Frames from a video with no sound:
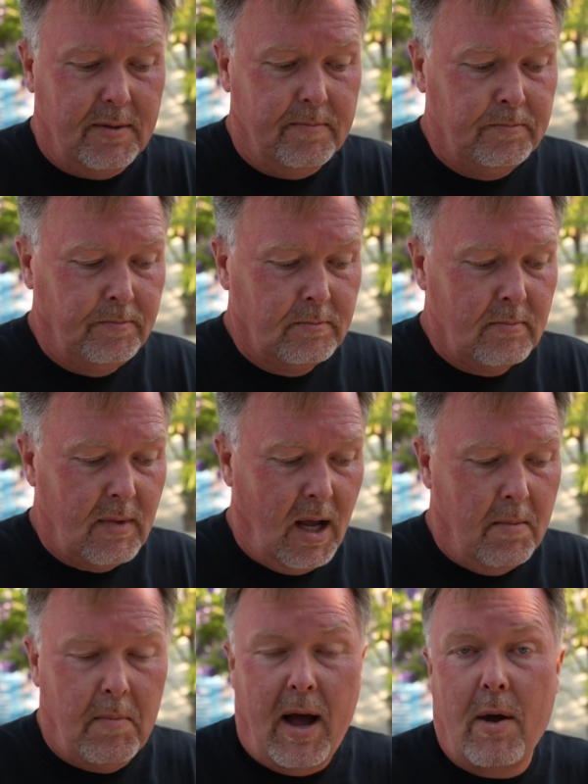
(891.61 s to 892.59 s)

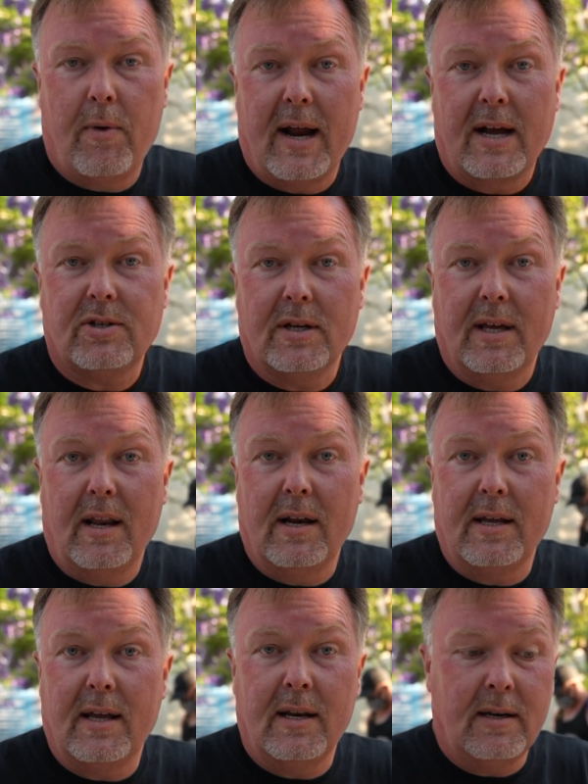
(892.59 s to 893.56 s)
I would actually get it
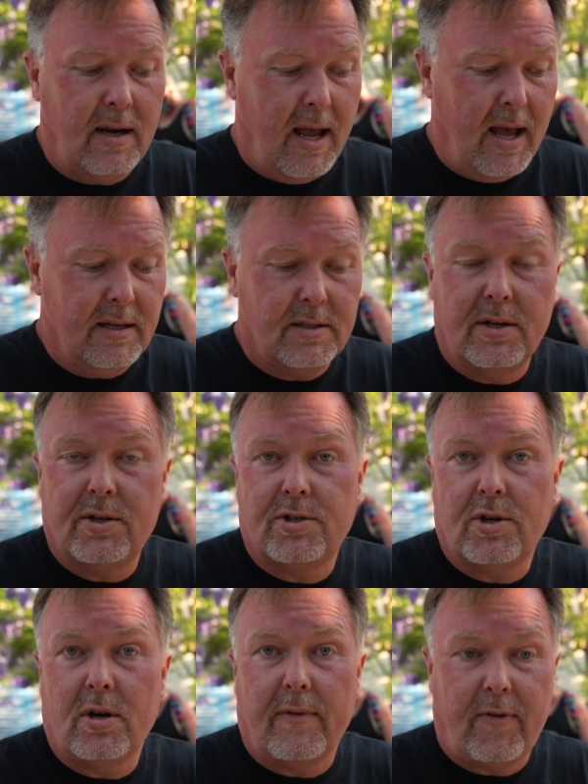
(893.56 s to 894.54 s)
again as a
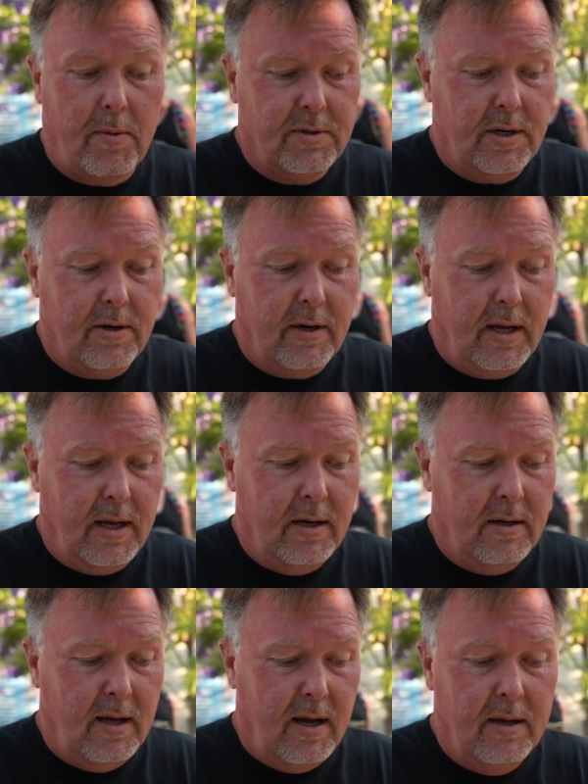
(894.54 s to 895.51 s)
dessert if I was here in
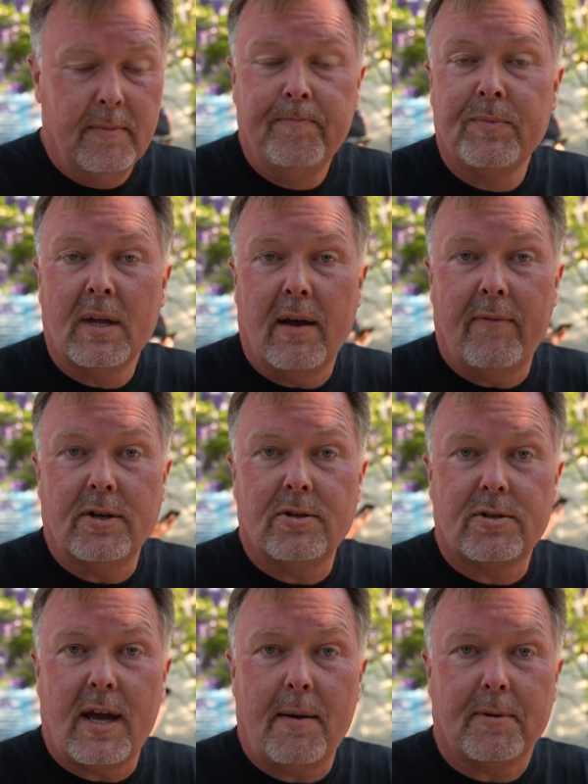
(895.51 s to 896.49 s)

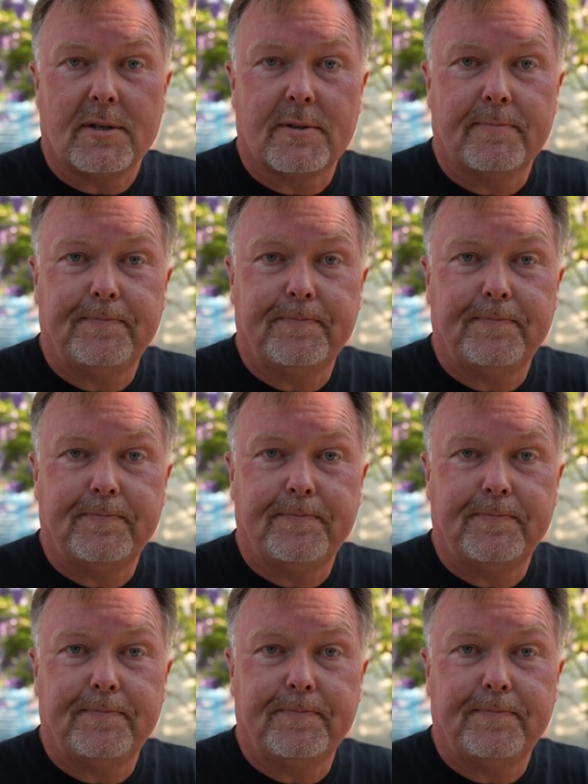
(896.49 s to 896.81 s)
Avengers Campus.